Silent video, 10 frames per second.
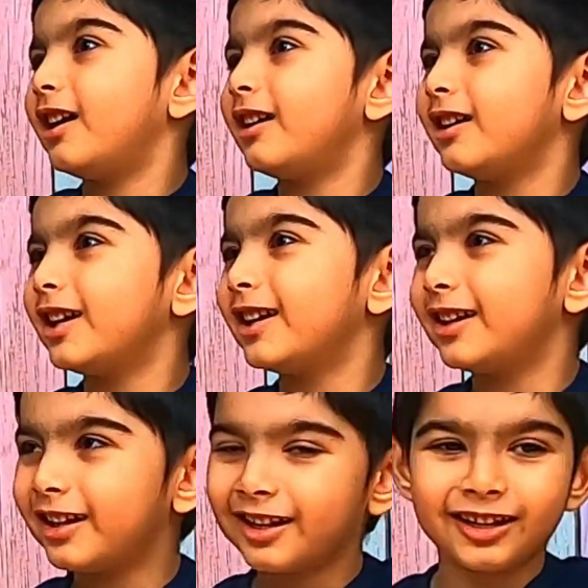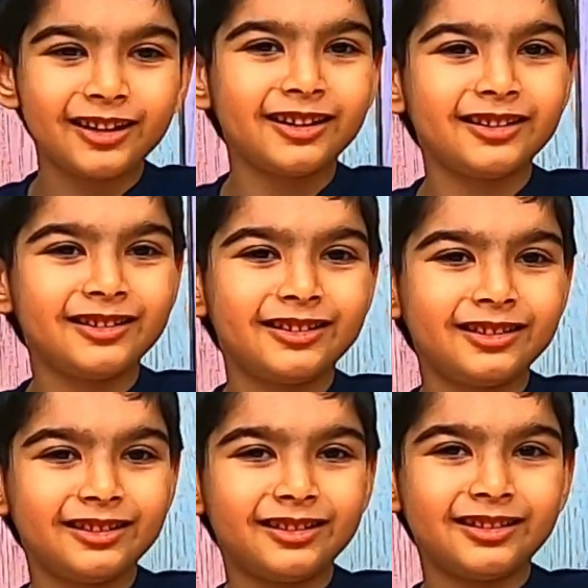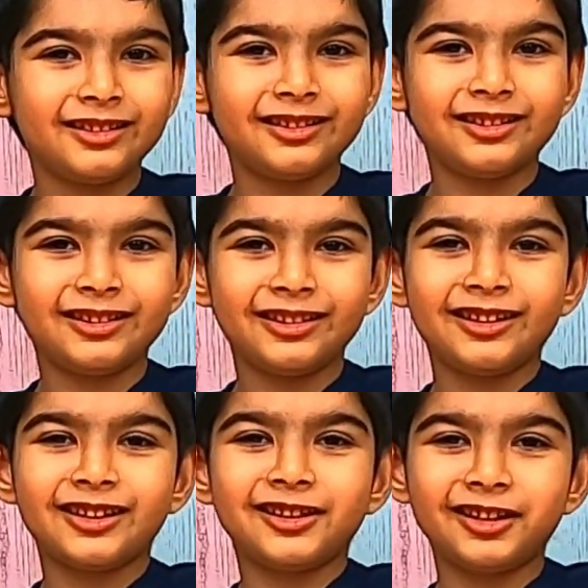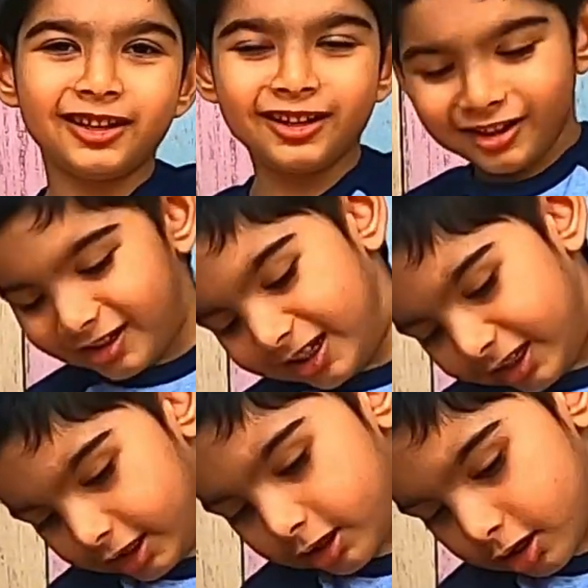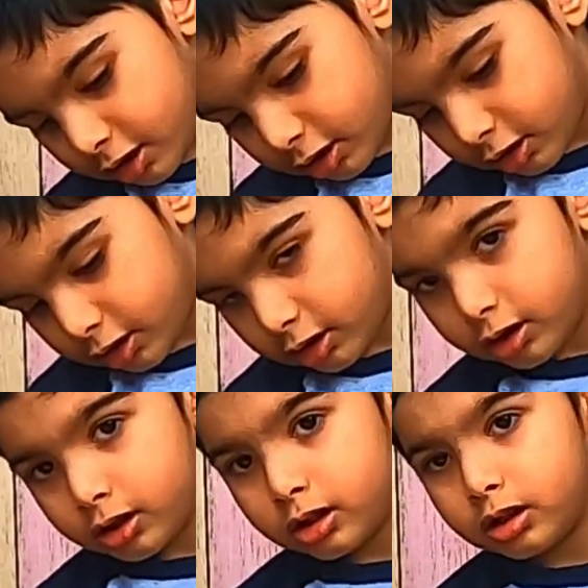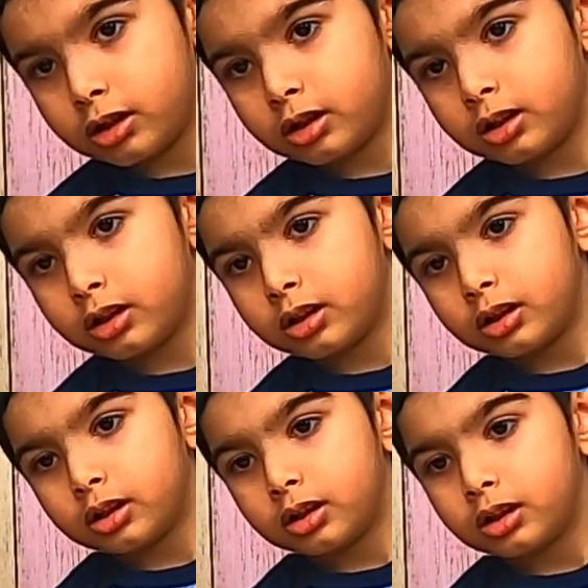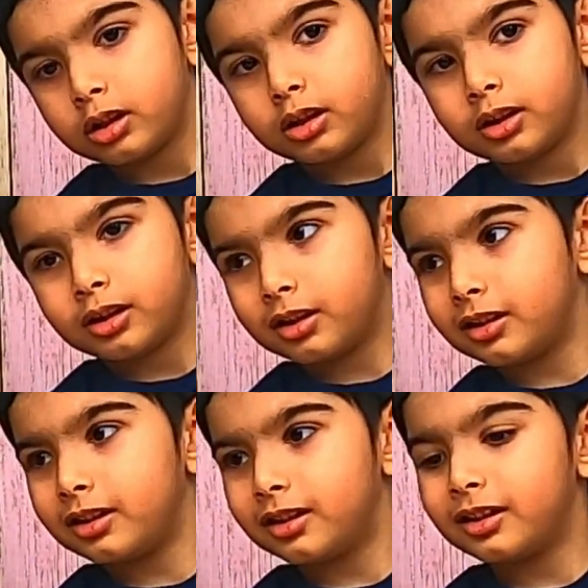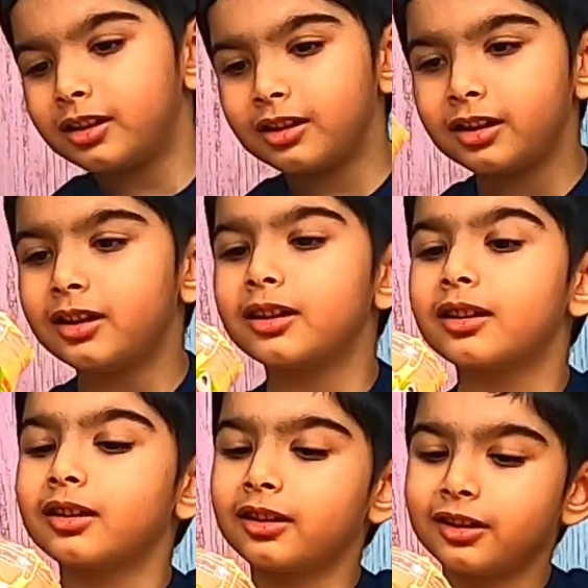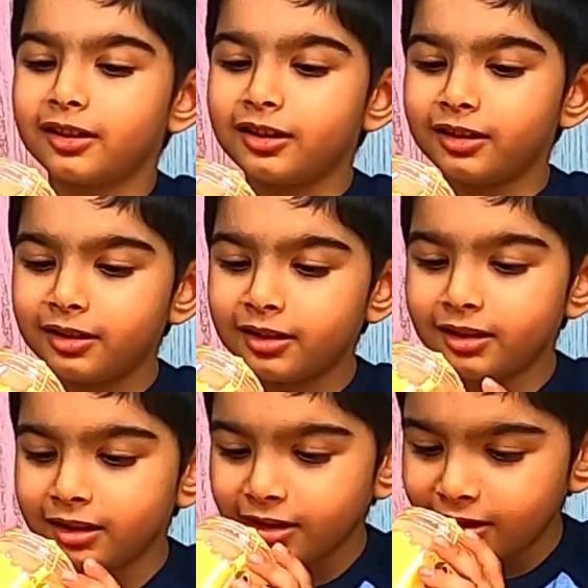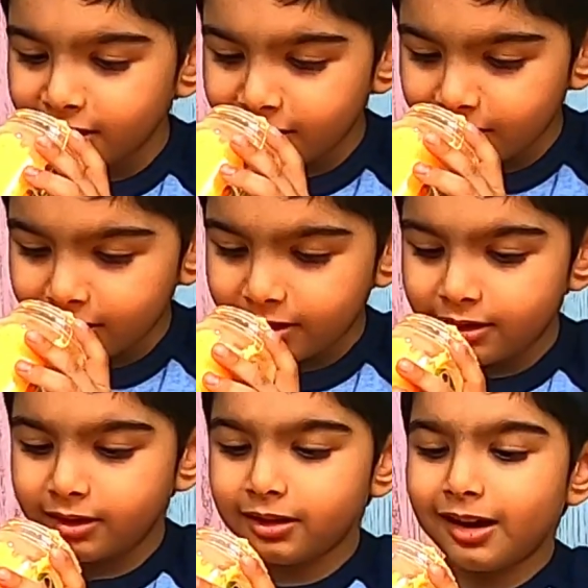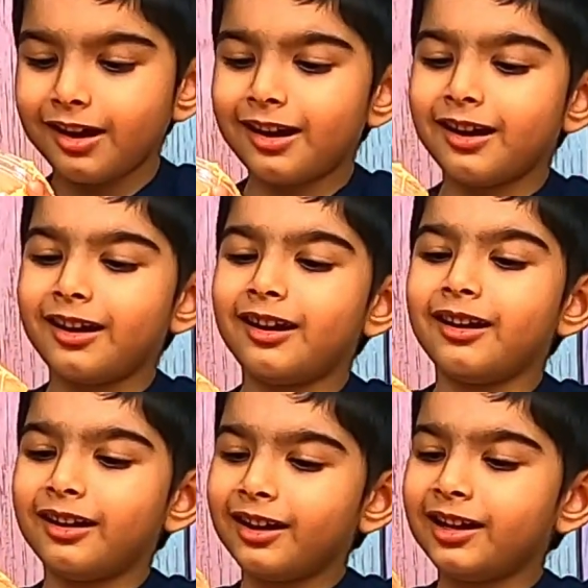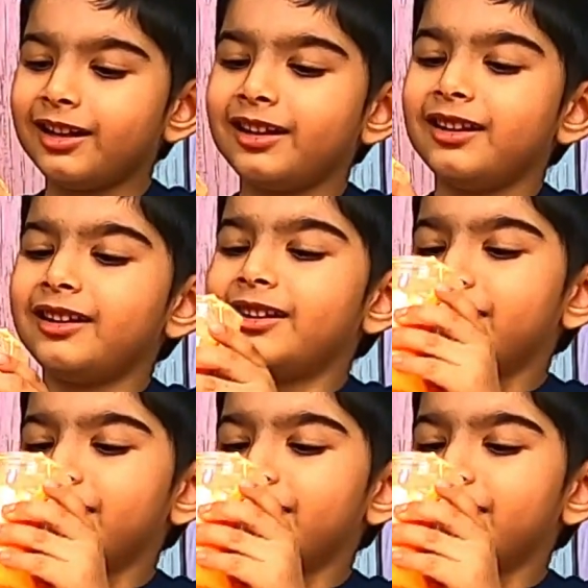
Cheese masala, okay. Ooh, look at that. You want to smell it? How does it smell like?